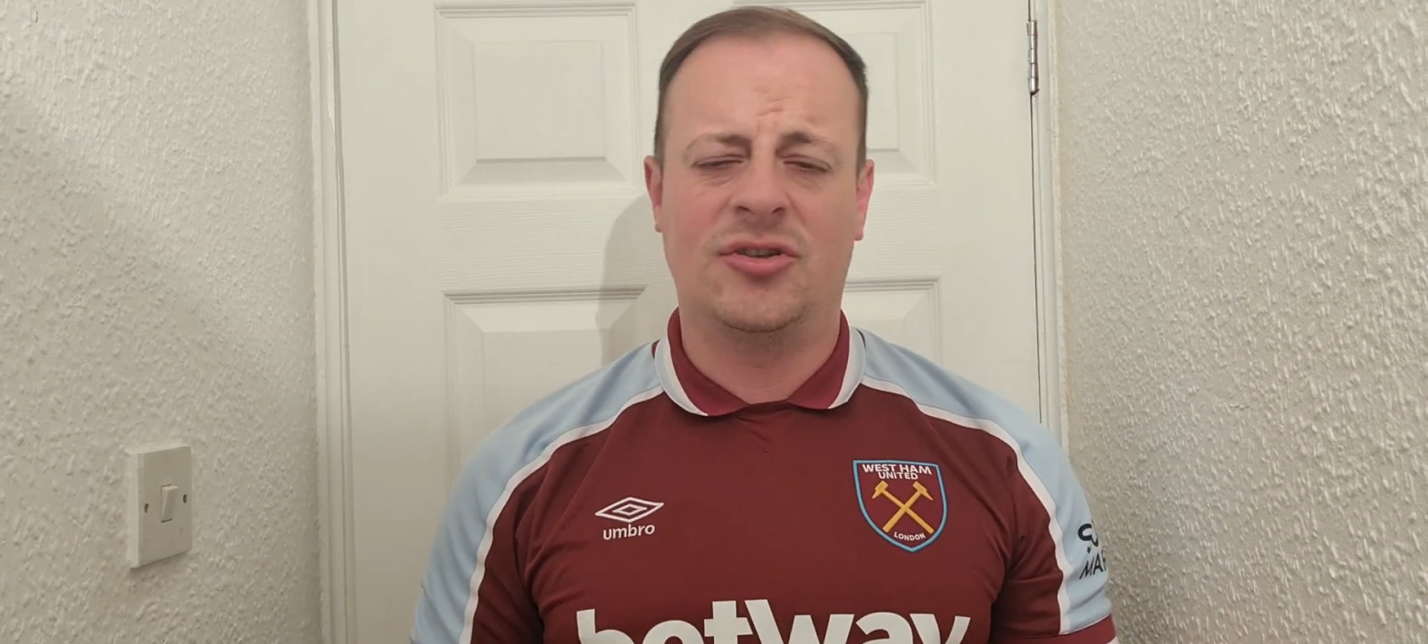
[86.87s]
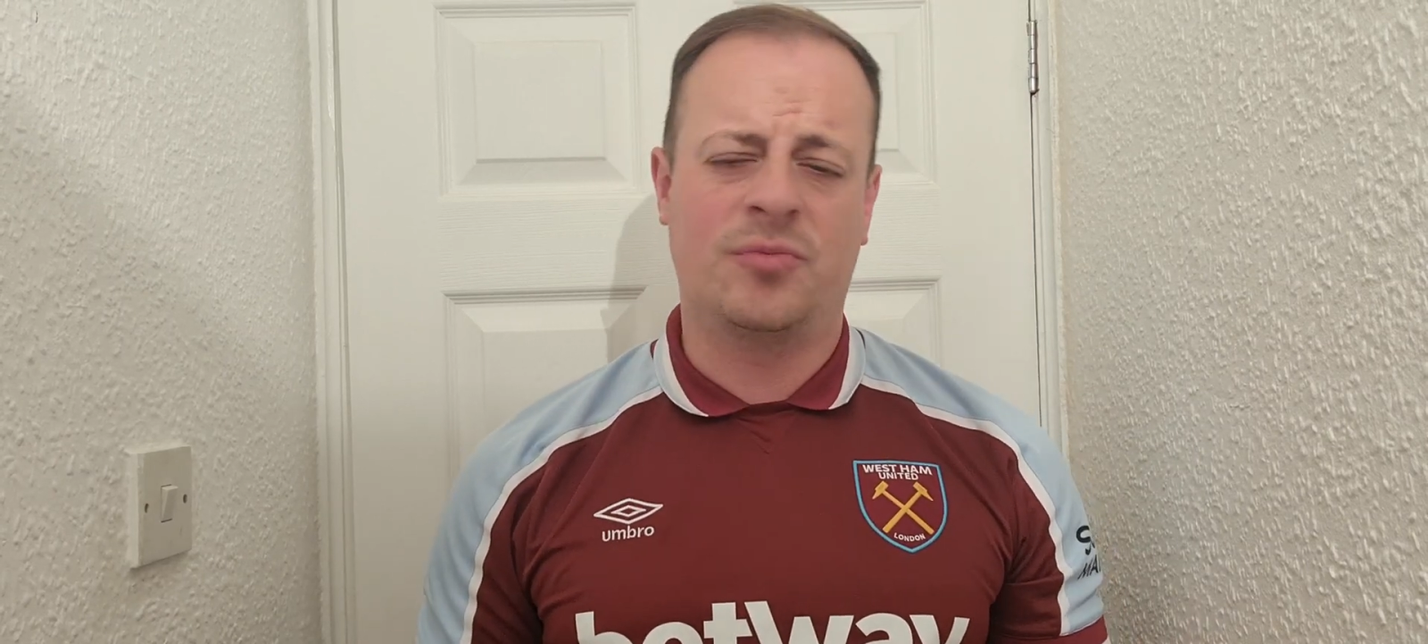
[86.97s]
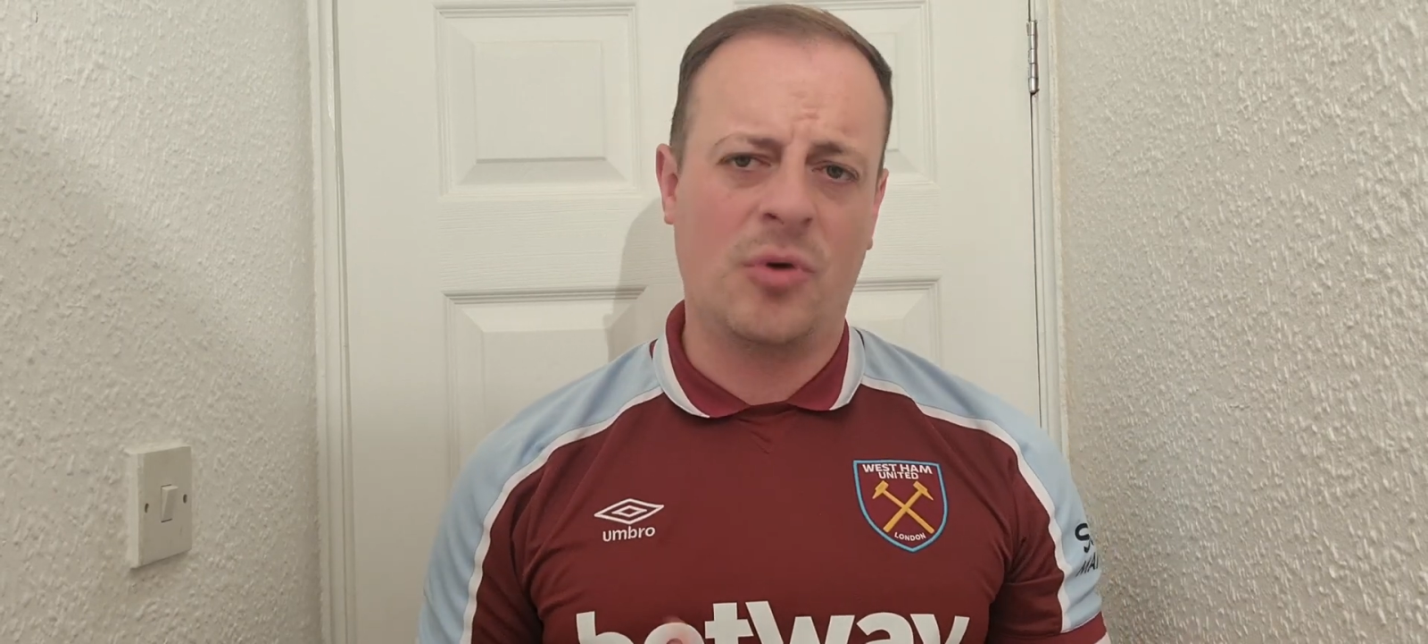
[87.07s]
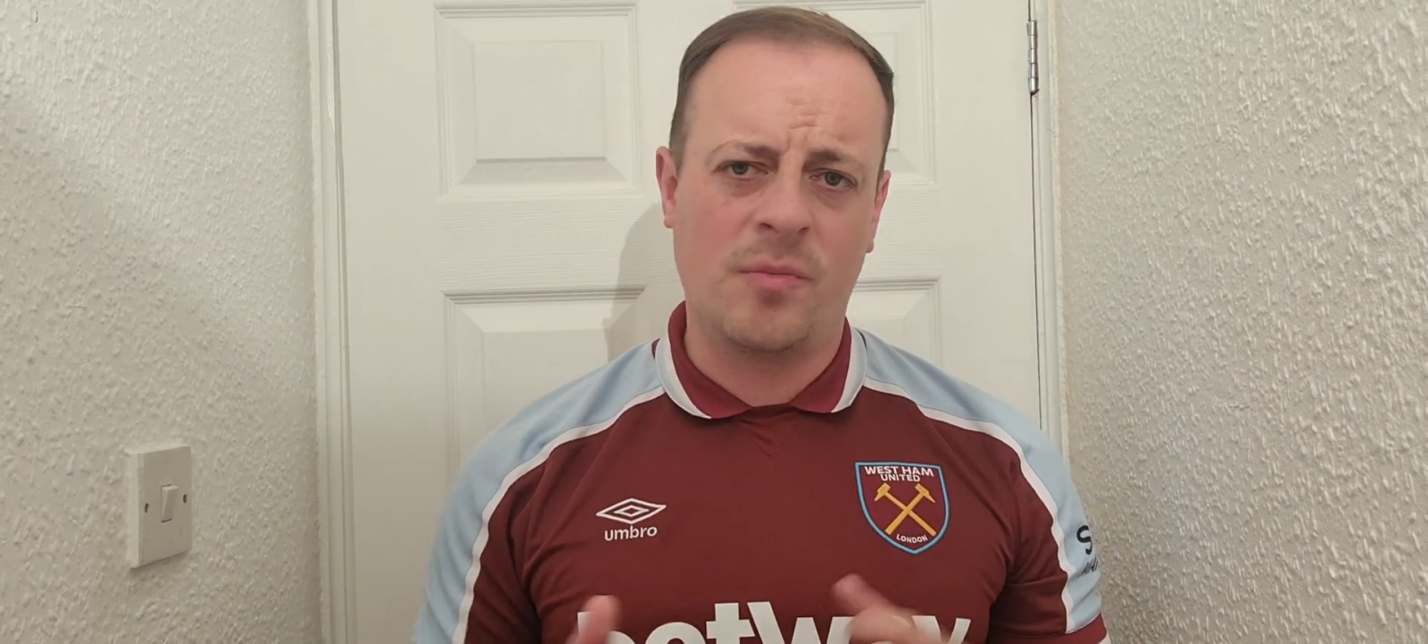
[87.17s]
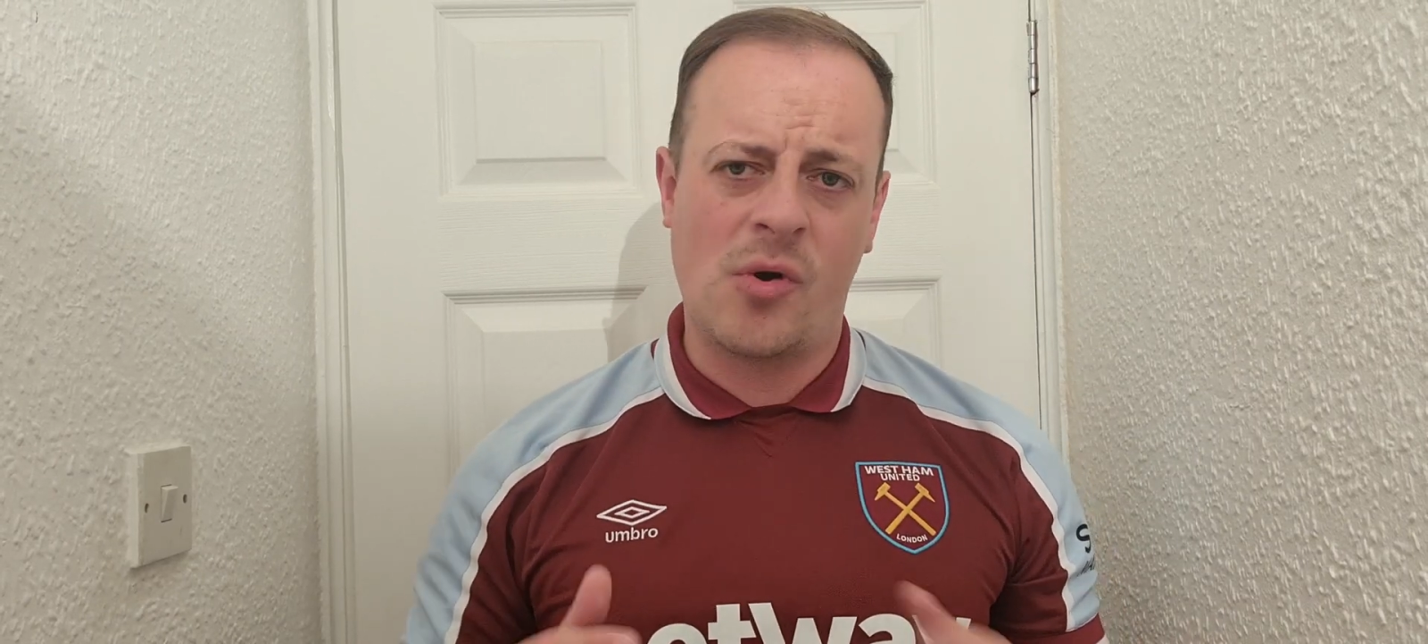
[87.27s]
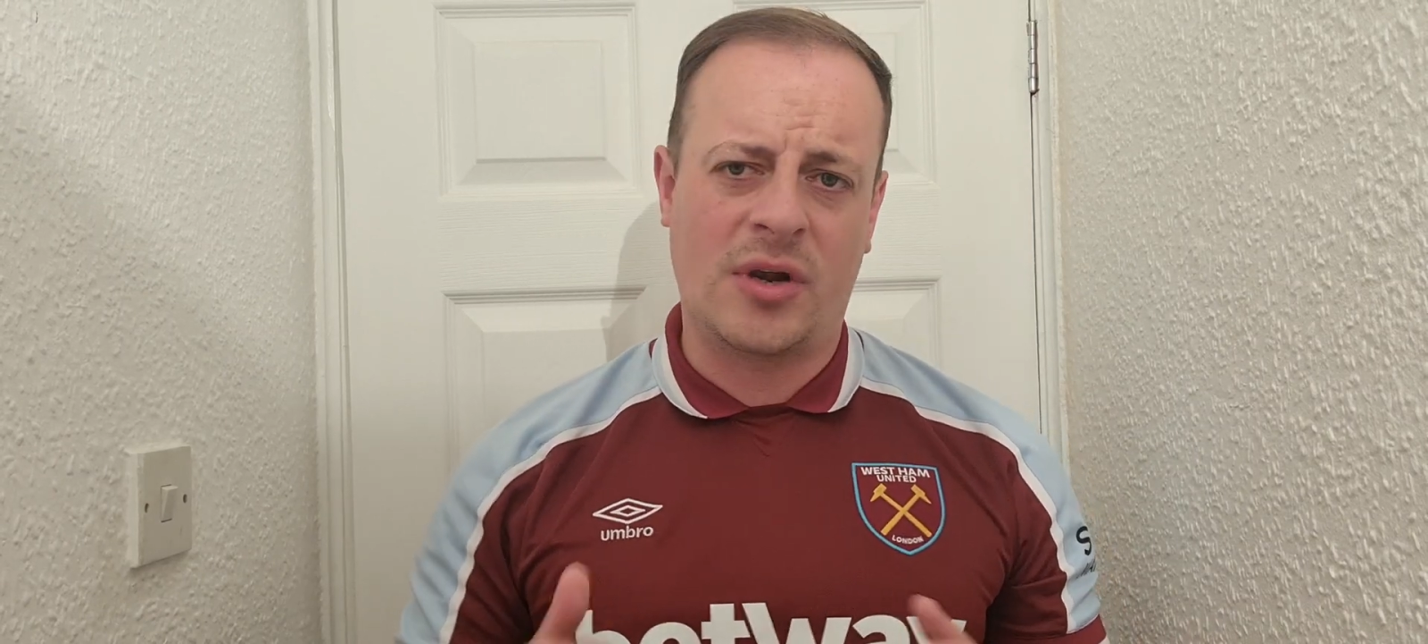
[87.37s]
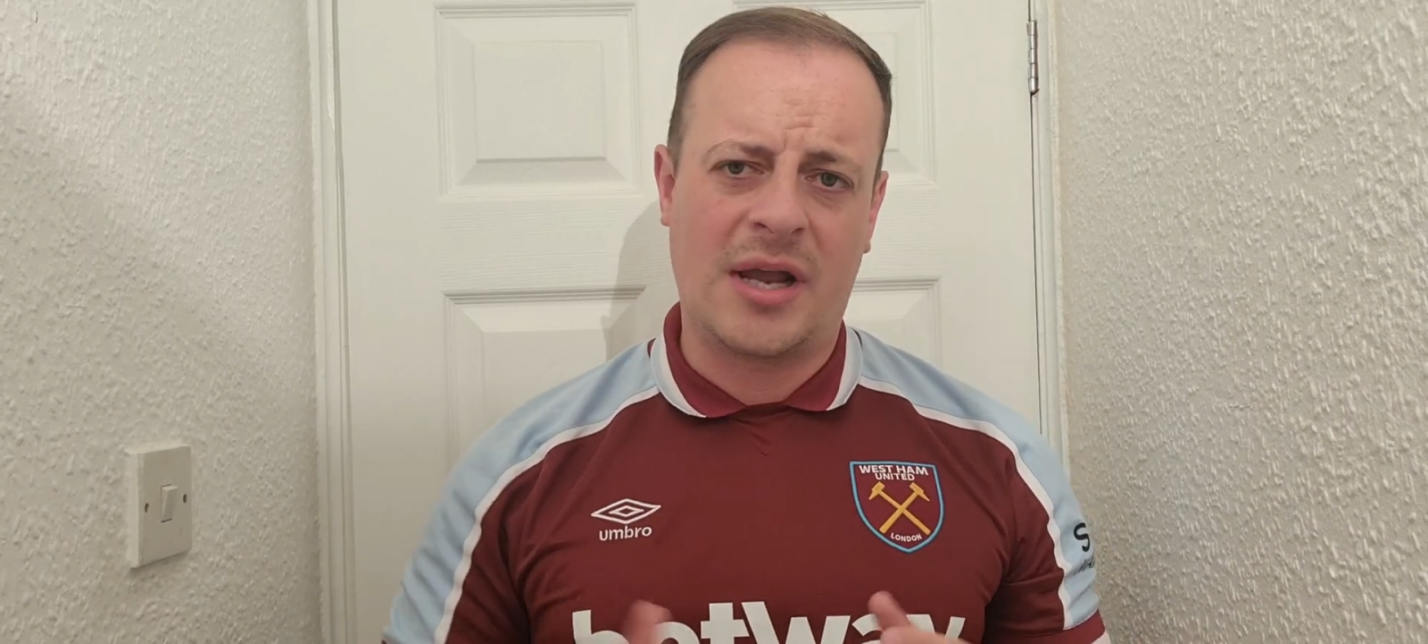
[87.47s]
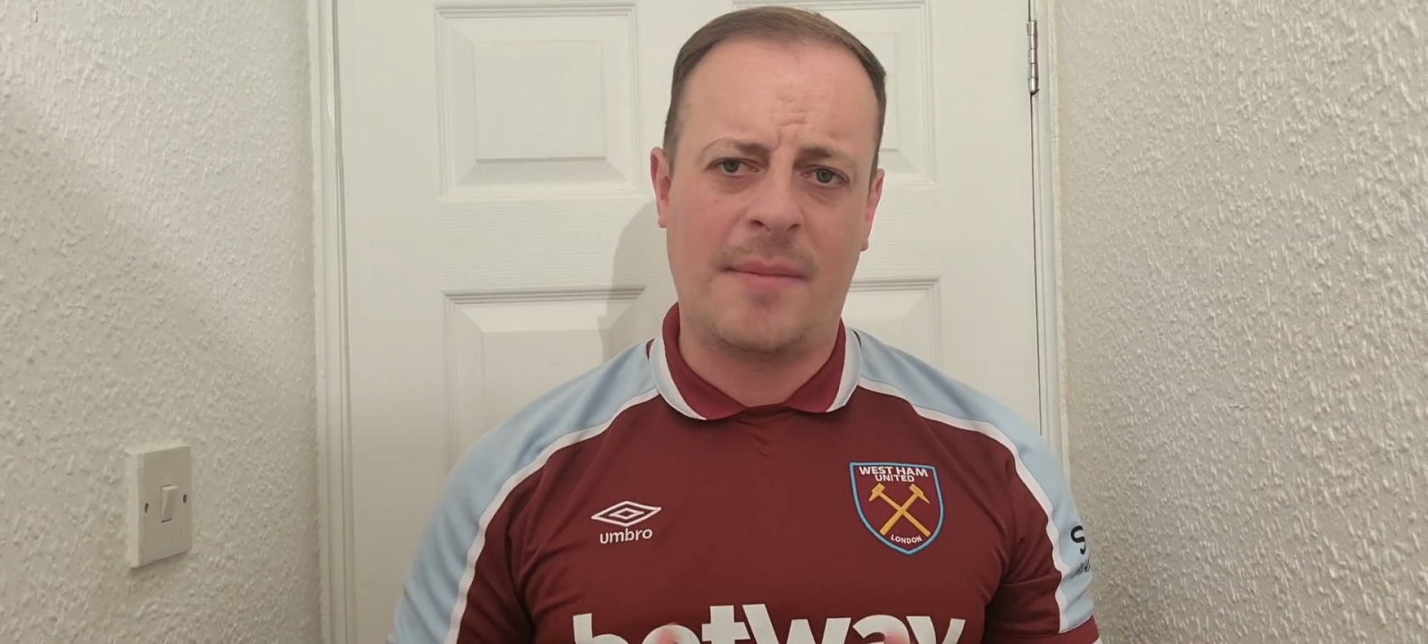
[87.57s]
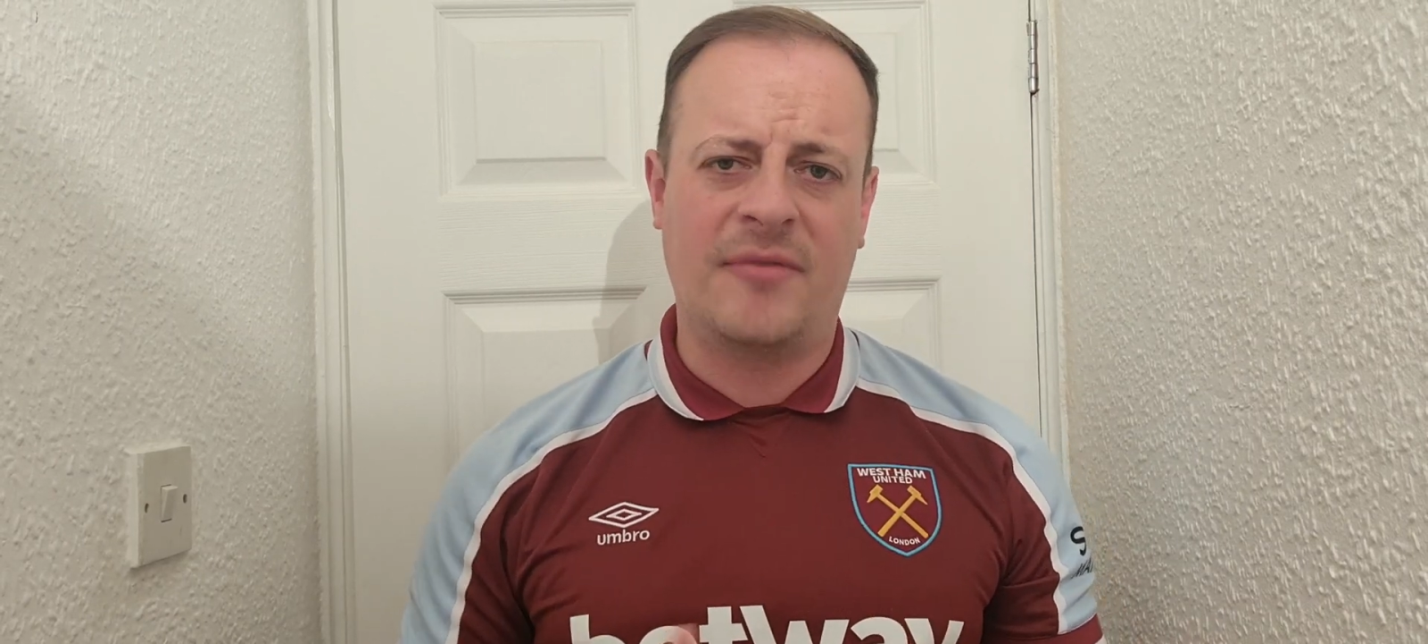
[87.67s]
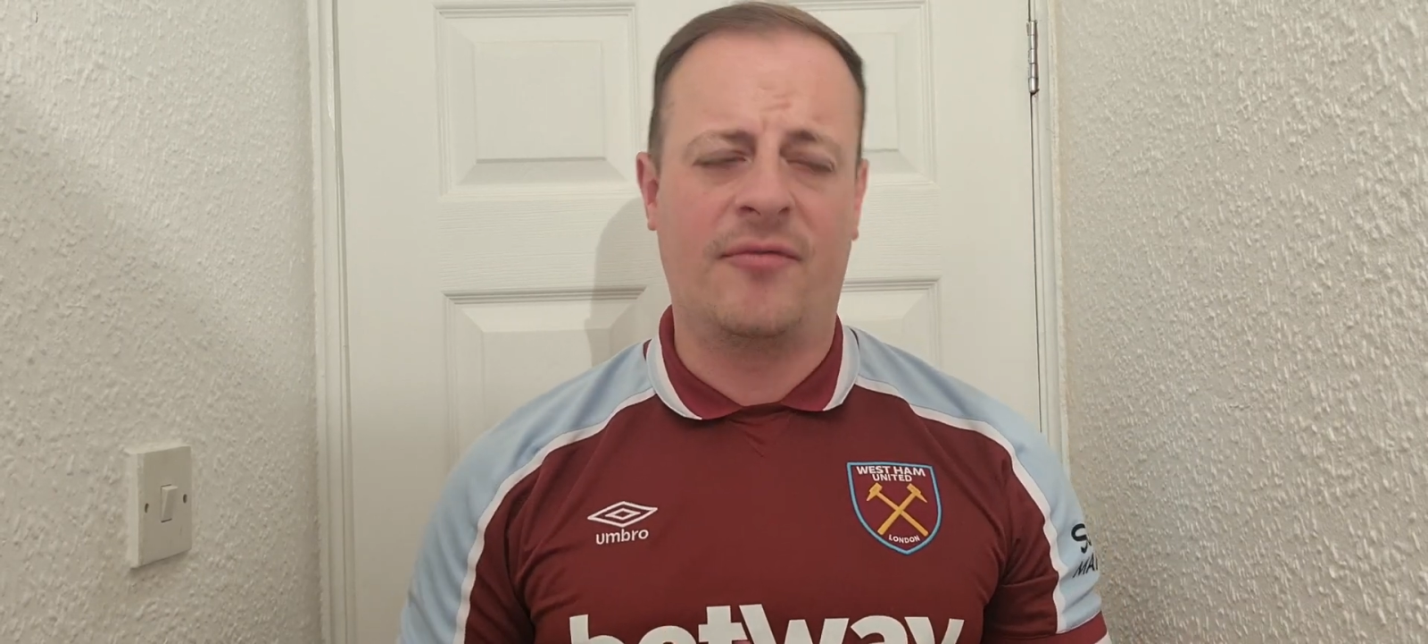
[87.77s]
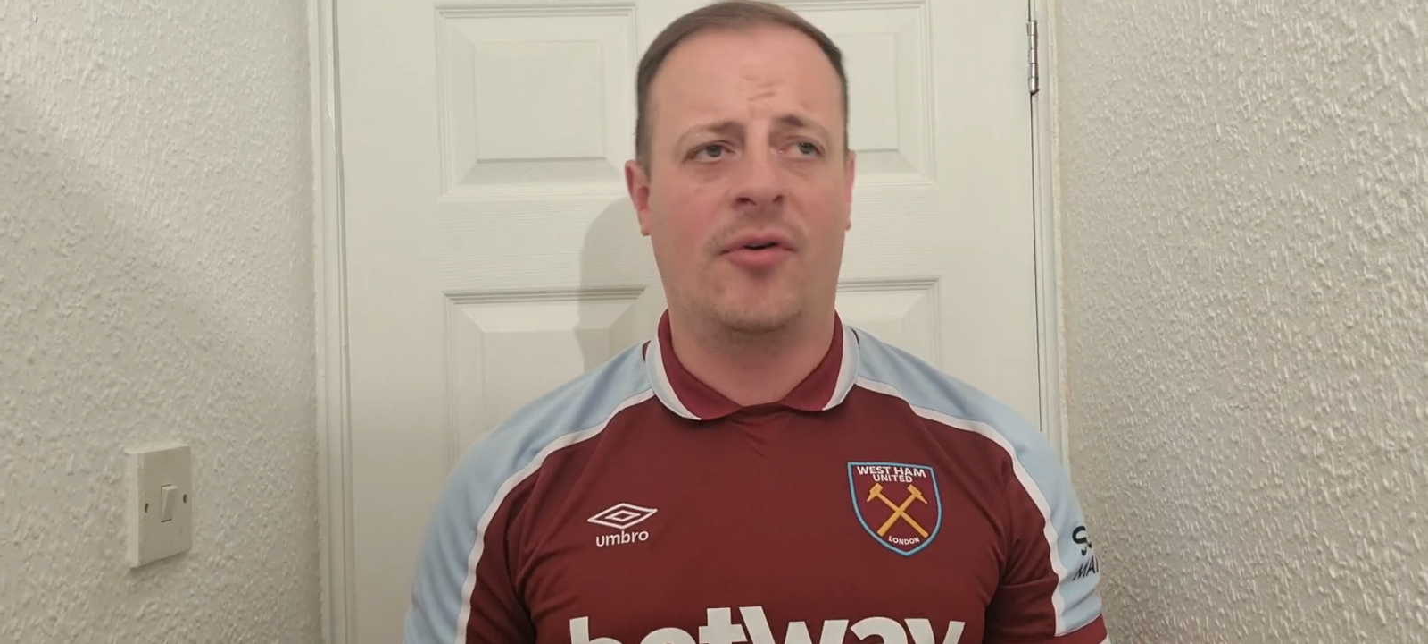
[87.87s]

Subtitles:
just weren't coming